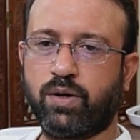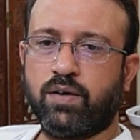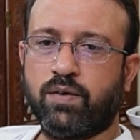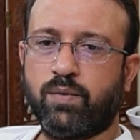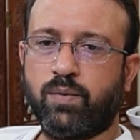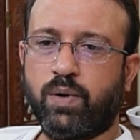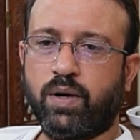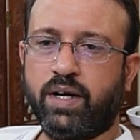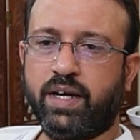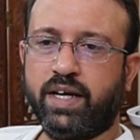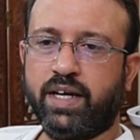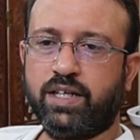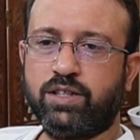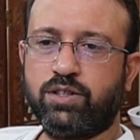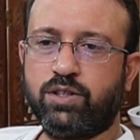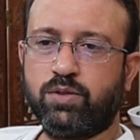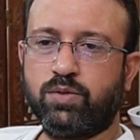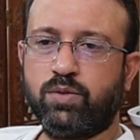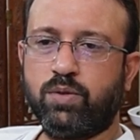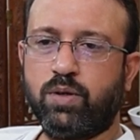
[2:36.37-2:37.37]

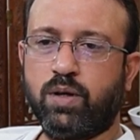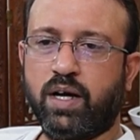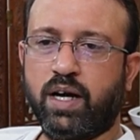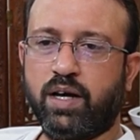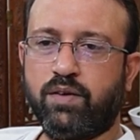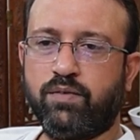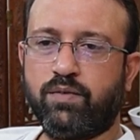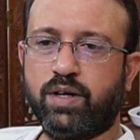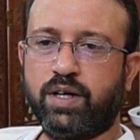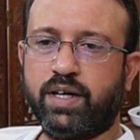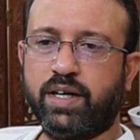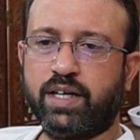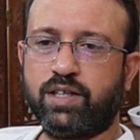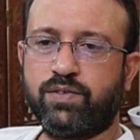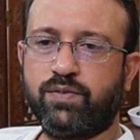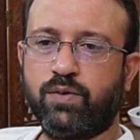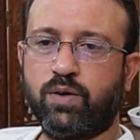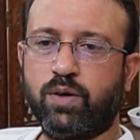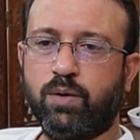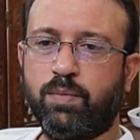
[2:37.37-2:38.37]
Vertex 2 and vertex
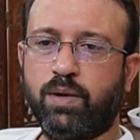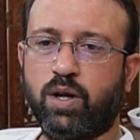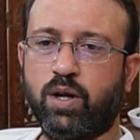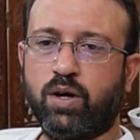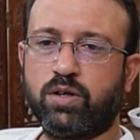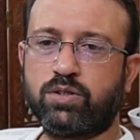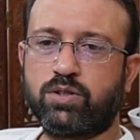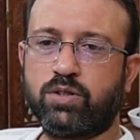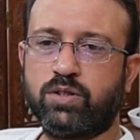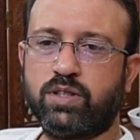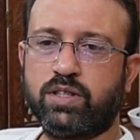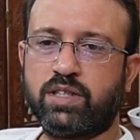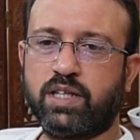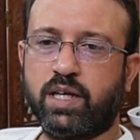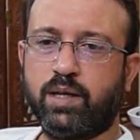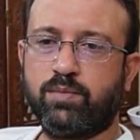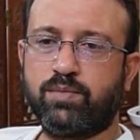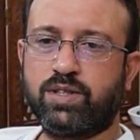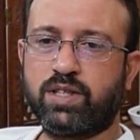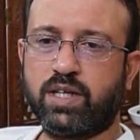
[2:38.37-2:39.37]
4 belongs to the
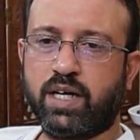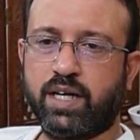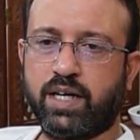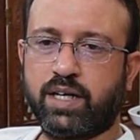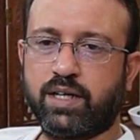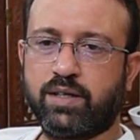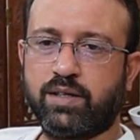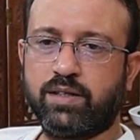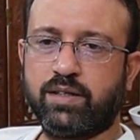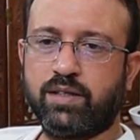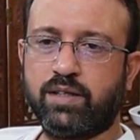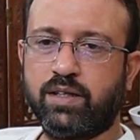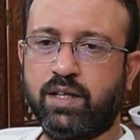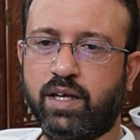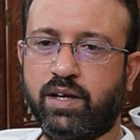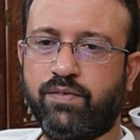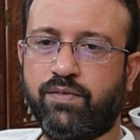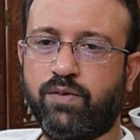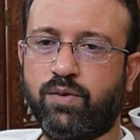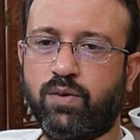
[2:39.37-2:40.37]
same set.
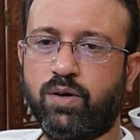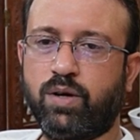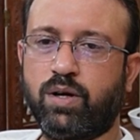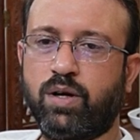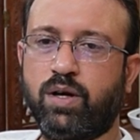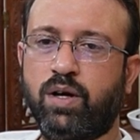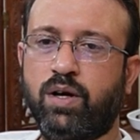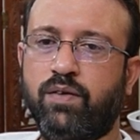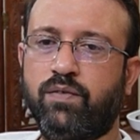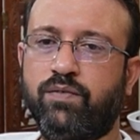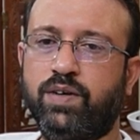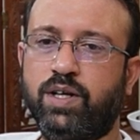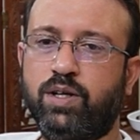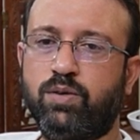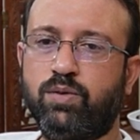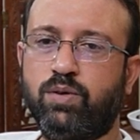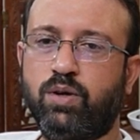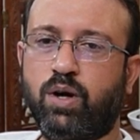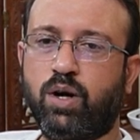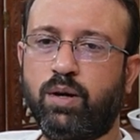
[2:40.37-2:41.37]
Therefore, we
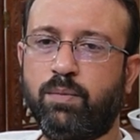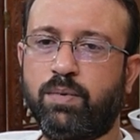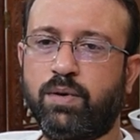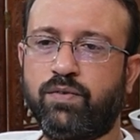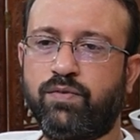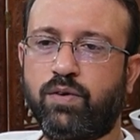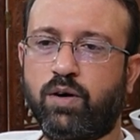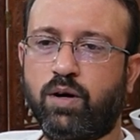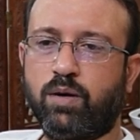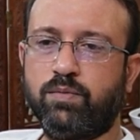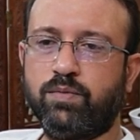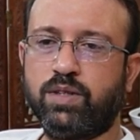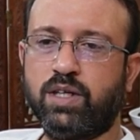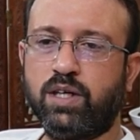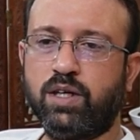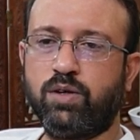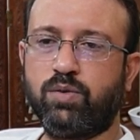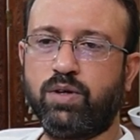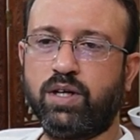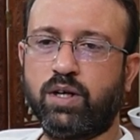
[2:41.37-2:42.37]
do not perform the
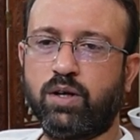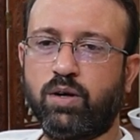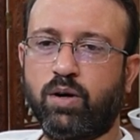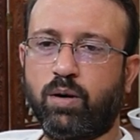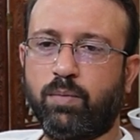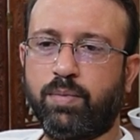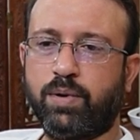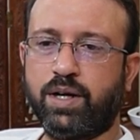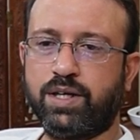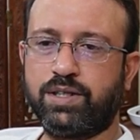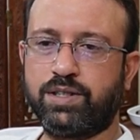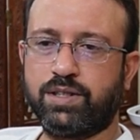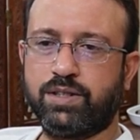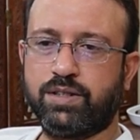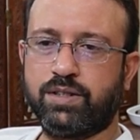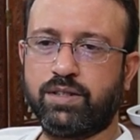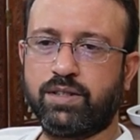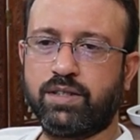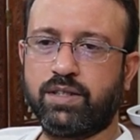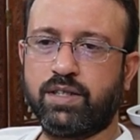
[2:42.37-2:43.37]
union operation.
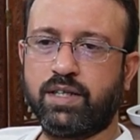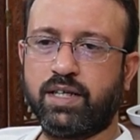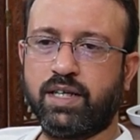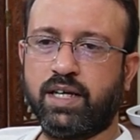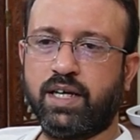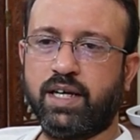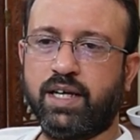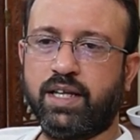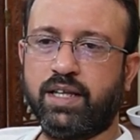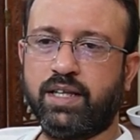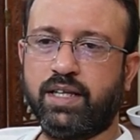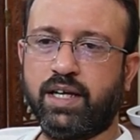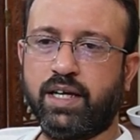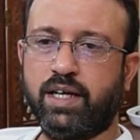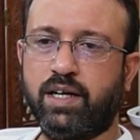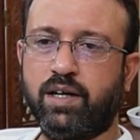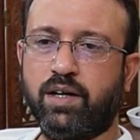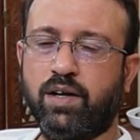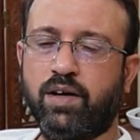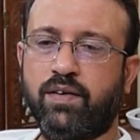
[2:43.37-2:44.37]

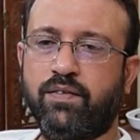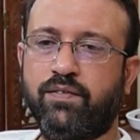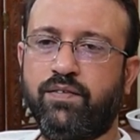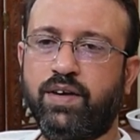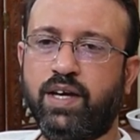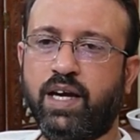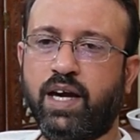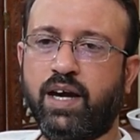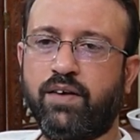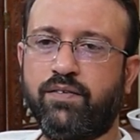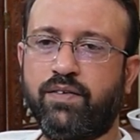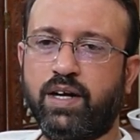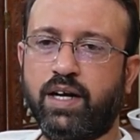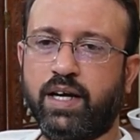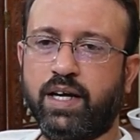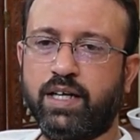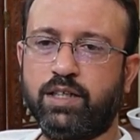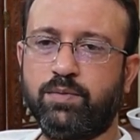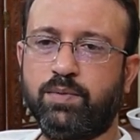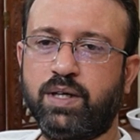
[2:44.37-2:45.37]
Then we have an
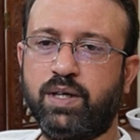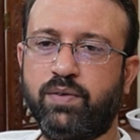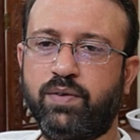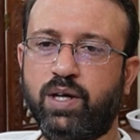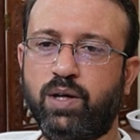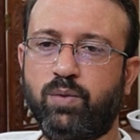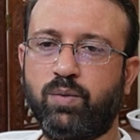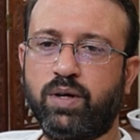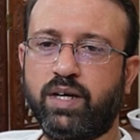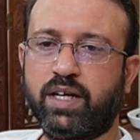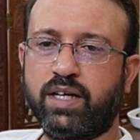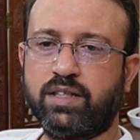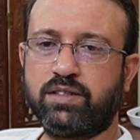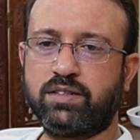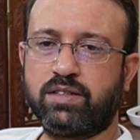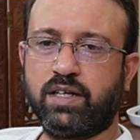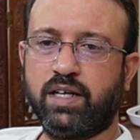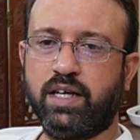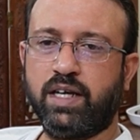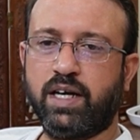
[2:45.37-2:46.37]
edge between vertex
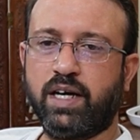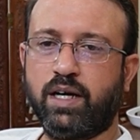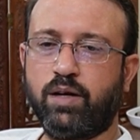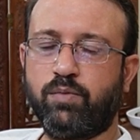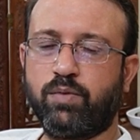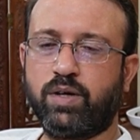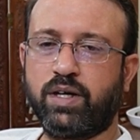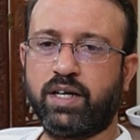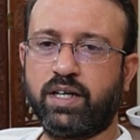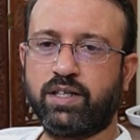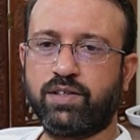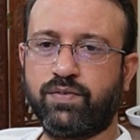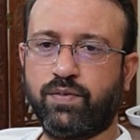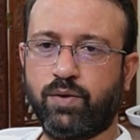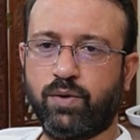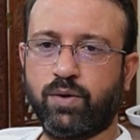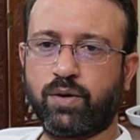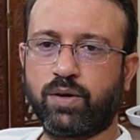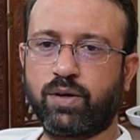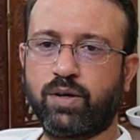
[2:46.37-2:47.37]
3 and vertex
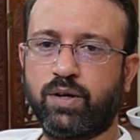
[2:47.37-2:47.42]
4.